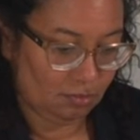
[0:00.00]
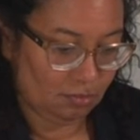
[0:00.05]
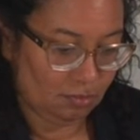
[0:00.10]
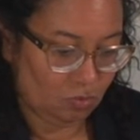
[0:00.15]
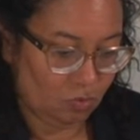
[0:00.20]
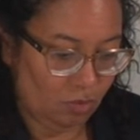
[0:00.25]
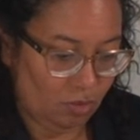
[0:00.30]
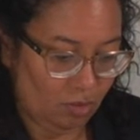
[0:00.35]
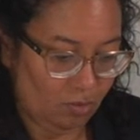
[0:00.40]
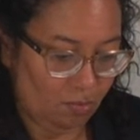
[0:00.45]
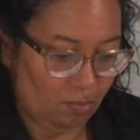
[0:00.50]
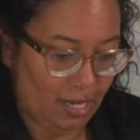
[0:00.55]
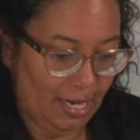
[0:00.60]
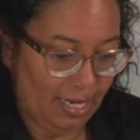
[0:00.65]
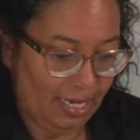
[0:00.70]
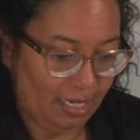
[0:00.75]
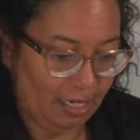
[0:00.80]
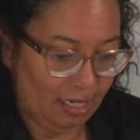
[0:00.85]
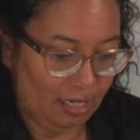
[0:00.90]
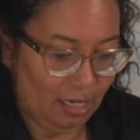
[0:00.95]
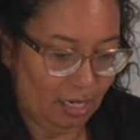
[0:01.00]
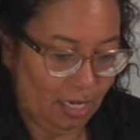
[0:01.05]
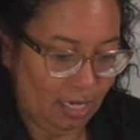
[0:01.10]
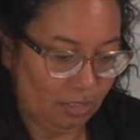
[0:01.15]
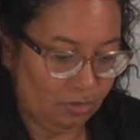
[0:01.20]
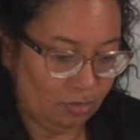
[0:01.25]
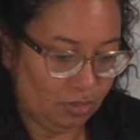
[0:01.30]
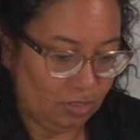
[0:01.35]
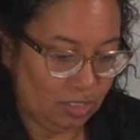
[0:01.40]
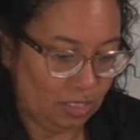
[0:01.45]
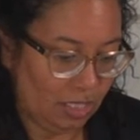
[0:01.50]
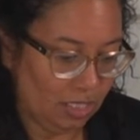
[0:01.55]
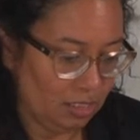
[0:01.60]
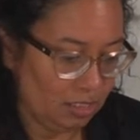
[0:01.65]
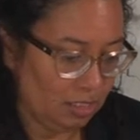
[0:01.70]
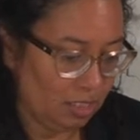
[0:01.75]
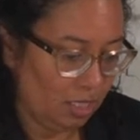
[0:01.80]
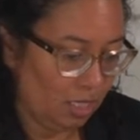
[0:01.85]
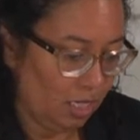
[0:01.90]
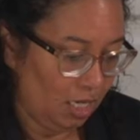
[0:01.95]
one of my
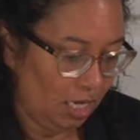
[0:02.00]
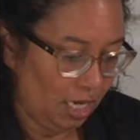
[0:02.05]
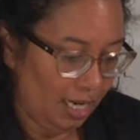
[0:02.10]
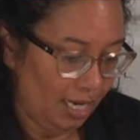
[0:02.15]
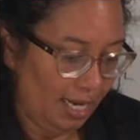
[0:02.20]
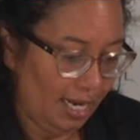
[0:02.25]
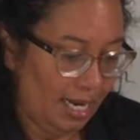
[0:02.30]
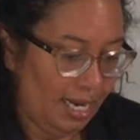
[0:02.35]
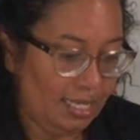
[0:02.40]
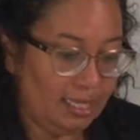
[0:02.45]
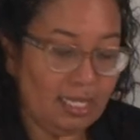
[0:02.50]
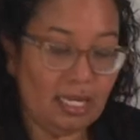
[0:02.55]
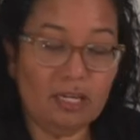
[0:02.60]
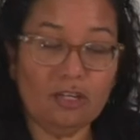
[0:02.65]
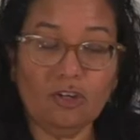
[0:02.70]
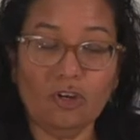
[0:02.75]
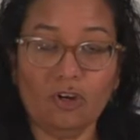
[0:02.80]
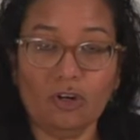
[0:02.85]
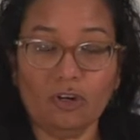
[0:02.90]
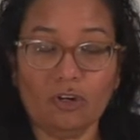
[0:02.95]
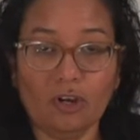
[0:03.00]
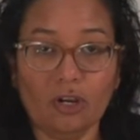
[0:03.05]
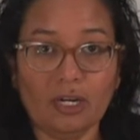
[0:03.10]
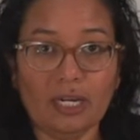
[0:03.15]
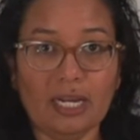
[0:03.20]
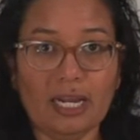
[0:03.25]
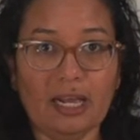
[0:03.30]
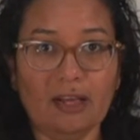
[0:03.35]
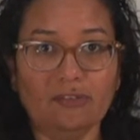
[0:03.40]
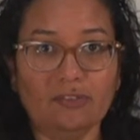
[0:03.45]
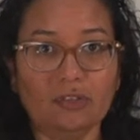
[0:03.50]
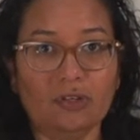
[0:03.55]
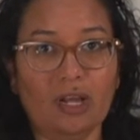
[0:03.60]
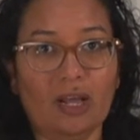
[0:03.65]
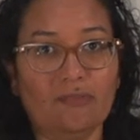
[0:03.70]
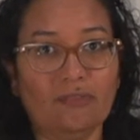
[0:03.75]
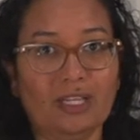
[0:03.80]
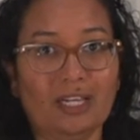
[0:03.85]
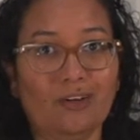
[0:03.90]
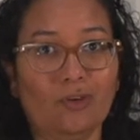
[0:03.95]
addresses. And then you're going to have
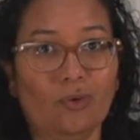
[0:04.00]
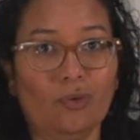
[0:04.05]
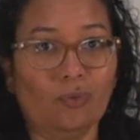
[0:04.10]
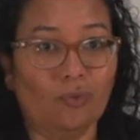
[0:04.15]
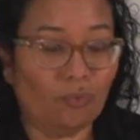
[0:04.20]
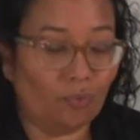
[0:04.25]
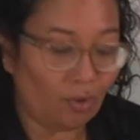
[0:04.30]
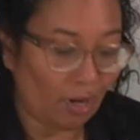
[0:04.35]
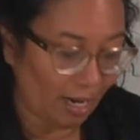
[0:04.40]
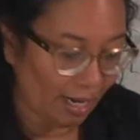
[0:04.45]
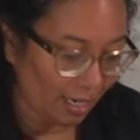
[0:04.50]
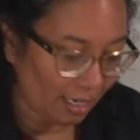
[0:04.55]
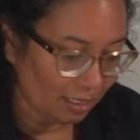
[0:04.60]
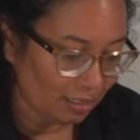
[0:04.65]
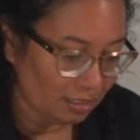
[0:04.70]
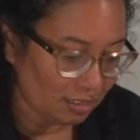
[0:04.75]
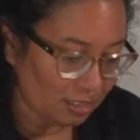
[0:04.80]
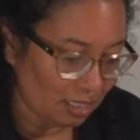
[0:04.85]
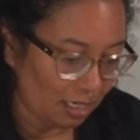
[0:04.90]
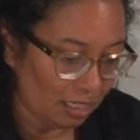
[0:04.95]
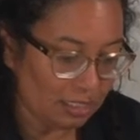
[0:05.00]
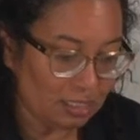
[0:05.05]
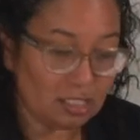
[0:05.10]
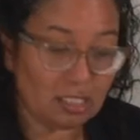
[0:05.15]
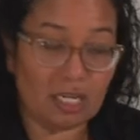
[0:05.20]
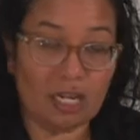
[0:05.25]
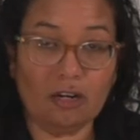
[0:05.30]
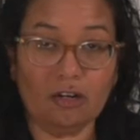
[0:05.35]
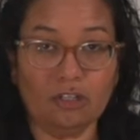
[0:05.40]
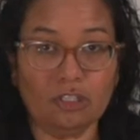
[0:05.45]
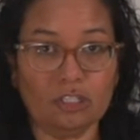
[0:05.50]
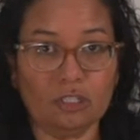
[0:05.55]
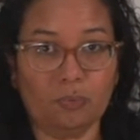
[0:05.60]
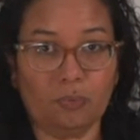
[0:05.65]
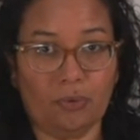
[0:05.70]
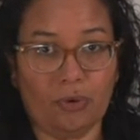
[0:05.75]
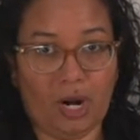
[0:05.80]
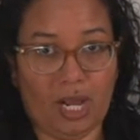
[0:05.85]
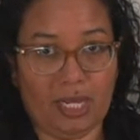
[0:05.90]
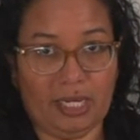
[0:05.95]
the correct sales
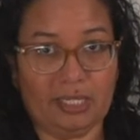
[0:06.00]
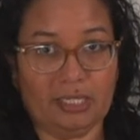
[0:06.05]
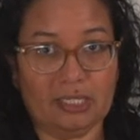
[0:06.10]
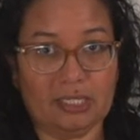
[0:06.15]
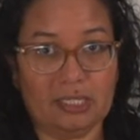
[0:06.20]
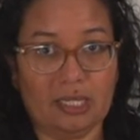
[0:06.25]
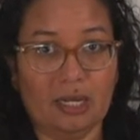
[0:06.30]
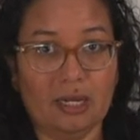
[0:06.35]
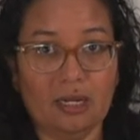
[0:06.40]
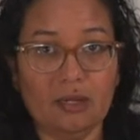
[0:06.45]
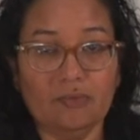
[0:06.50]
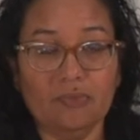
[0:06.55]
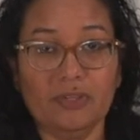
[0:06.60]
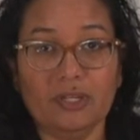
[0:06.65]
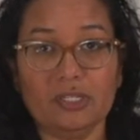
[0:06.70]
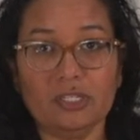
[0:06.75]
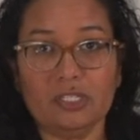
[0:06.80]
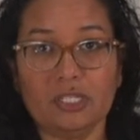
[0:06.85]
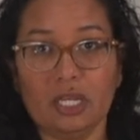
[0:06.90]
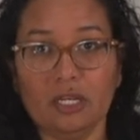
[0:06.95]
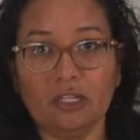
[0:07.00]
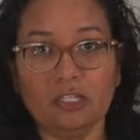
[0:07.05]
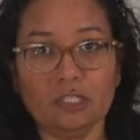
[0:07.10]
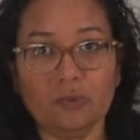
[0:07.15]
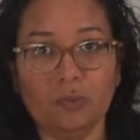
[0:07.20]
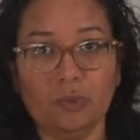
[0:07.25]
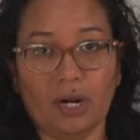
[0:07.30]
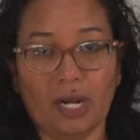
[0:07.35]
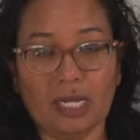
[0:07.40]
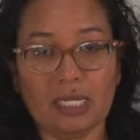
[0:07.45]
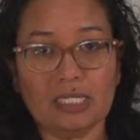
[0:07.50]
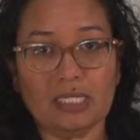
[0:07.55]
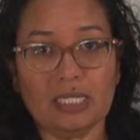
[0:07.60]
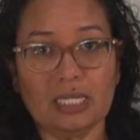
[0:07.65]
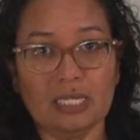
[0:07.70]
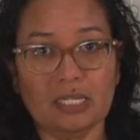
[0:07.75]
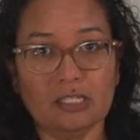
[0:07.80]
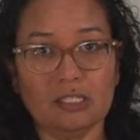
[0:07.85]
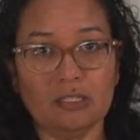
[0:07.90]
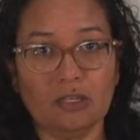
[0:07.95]
price. The sales price
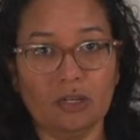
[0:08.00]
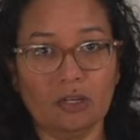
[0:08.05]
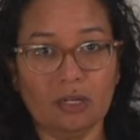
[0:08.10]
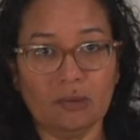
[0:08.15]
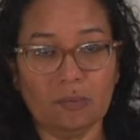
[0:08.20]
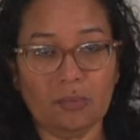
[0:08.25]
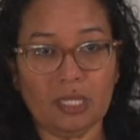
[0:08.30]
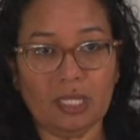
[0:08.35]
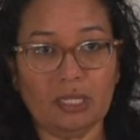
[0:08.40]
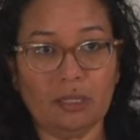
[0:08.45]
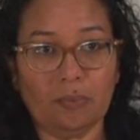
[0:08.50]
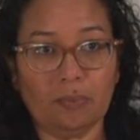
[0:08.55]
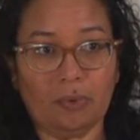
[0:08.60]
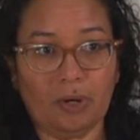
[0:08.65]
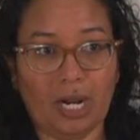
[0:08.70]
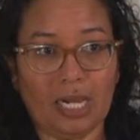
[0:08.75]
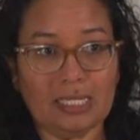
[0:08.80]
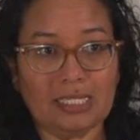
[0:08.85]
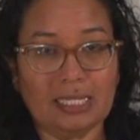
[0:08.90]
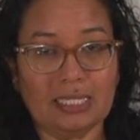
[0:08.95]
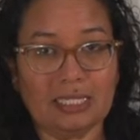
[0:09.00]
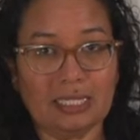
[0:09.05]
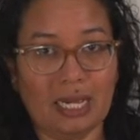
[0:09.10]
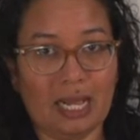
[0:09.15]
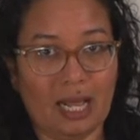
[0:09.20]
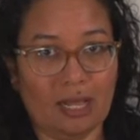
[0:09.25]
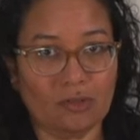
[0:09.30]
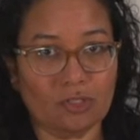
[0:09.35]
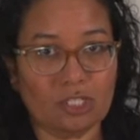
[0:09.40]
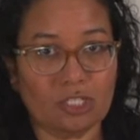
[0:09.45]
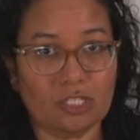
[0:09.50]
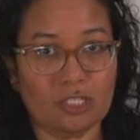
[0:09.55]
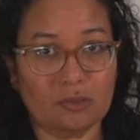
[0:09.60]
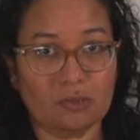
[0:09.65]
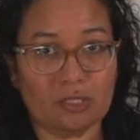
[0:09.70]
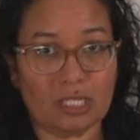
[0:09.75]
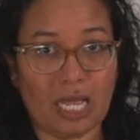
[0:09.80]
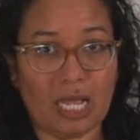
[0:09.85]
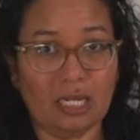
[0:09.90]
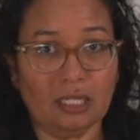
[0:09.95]
is going to be the price that the house is
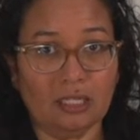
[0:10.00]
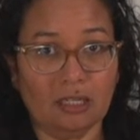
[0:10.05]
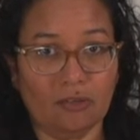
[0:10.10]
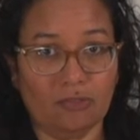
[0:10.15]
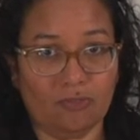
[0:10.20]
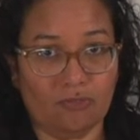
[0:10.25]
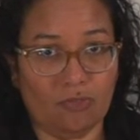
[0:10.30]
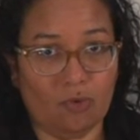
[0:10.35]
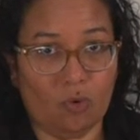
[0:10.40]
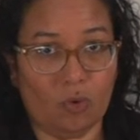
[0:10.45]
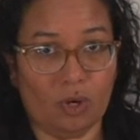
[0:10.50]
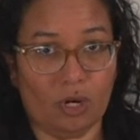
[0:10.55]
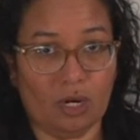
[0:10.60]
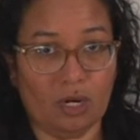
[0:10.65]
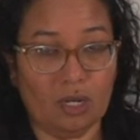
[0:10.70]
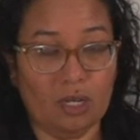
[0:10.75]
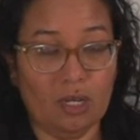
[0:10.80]
selling for.